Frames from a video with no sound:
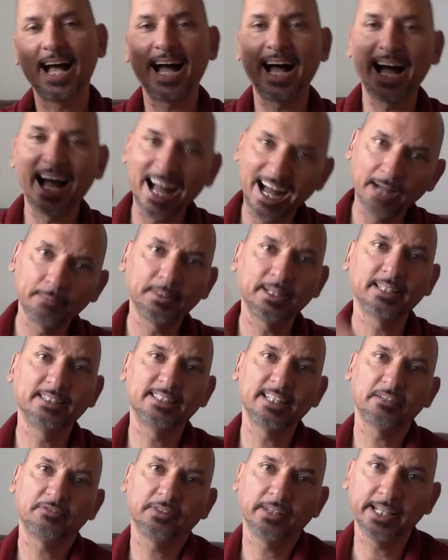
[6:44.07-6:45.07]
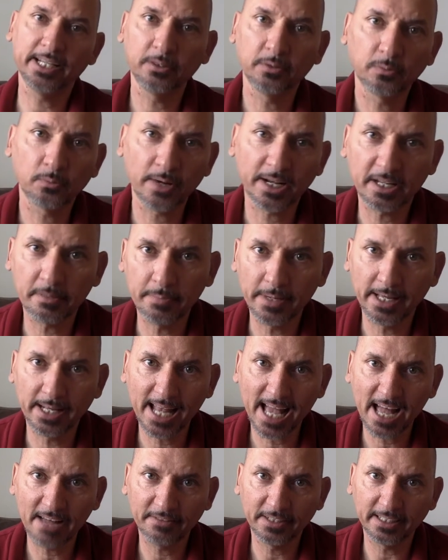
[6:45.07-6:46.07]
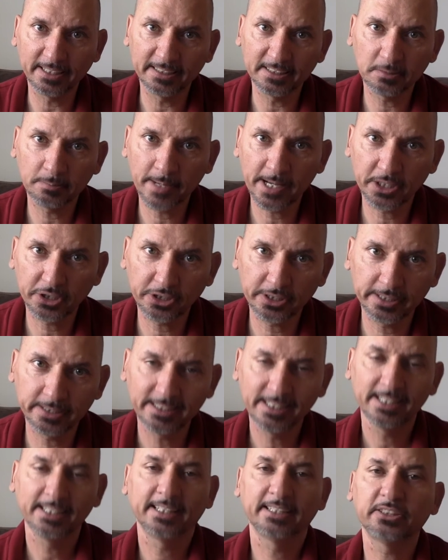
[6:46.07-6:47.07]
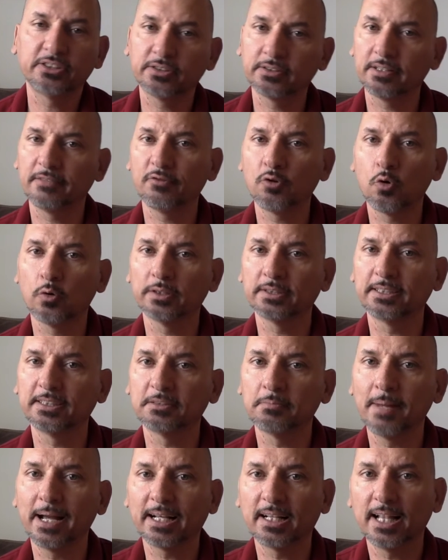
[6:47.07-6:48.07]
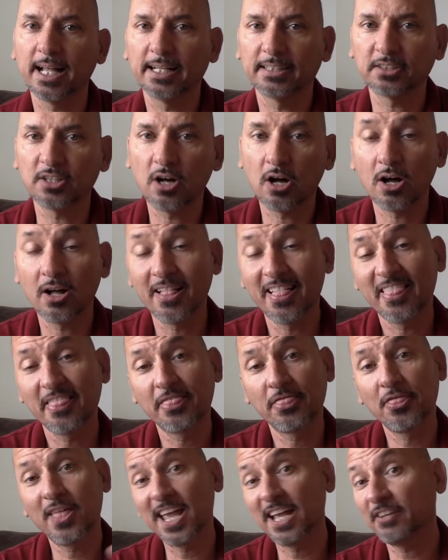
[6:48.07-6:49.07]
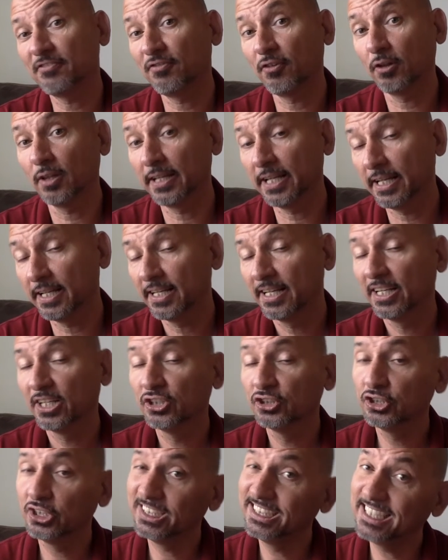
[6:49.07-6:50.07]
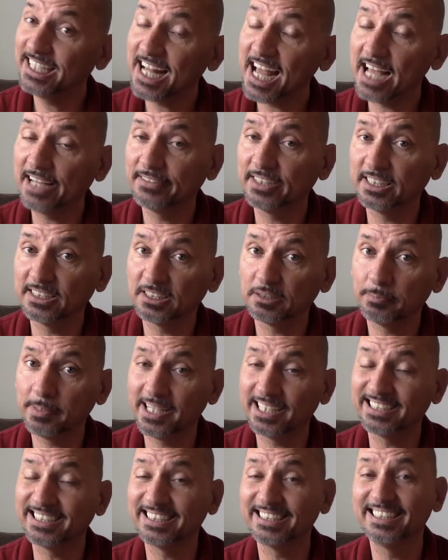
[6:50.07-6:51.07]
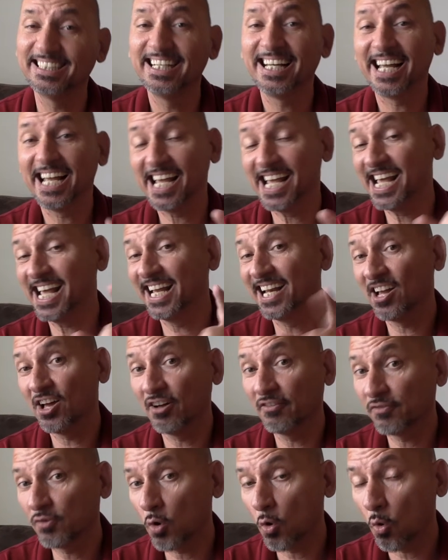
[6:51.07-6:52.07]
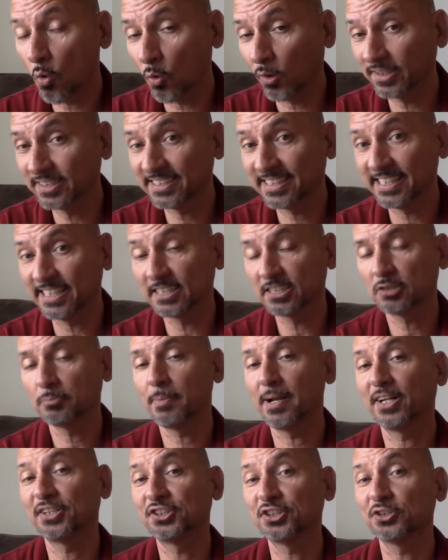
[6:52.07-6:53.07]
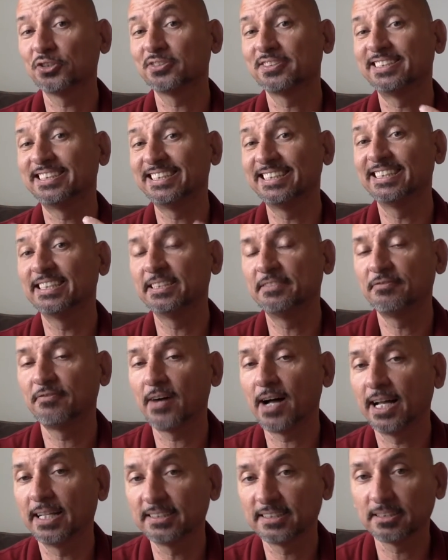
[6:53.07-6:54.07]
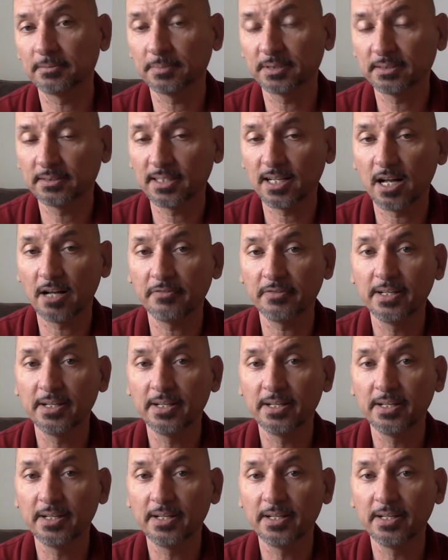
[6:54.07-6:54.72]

I'm going to definitely recommend having an inspection. Of course, it's my client's call. Thankfully, she did have it inspected, and of course, the inspector did find some stuff.